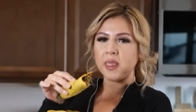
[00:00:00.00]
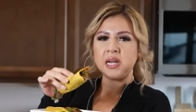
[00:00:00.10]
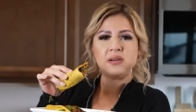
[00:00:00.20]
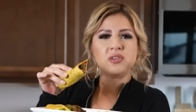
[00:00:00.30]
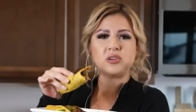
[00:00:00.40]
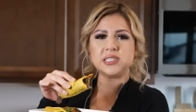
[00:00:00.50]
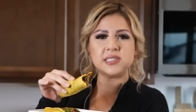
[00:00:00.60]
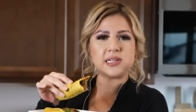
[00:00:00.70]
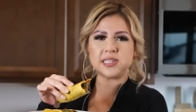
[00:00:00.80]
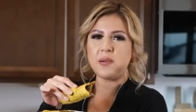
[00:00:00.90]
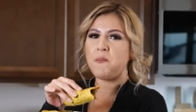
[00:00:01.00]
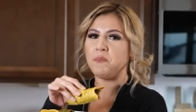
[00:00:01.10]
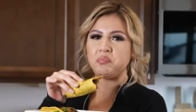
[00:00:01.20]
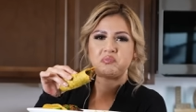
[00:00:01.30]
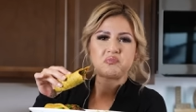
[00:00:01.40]
And of course the salsa,
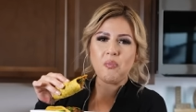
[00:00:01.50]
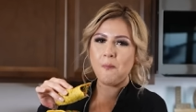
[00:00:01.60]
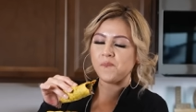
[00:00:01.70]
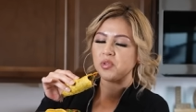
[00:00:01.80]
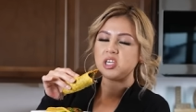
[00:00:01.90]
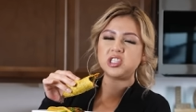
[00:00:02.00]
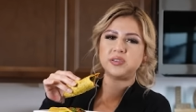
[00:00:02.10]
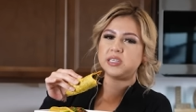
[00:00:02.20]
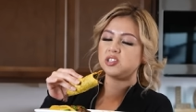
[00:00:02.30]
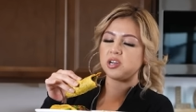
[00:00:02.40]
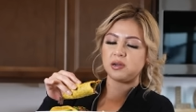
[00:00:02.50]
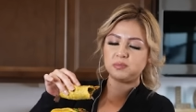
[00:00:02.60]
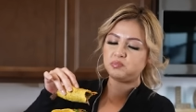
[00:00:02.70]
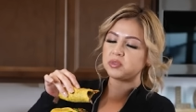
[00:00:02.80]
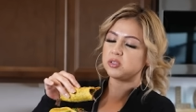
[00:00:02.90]
the cherry on top,
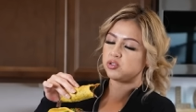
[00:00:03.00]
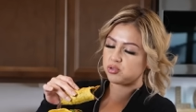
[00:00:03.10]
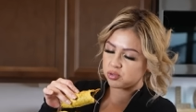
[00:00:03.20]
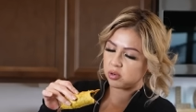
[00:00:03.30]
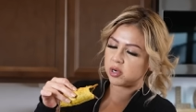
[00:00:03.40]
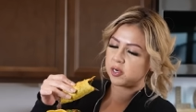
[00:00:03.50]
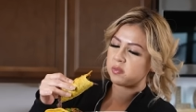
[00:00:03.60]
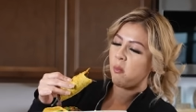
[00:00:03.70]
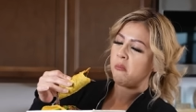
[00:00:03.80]
so good.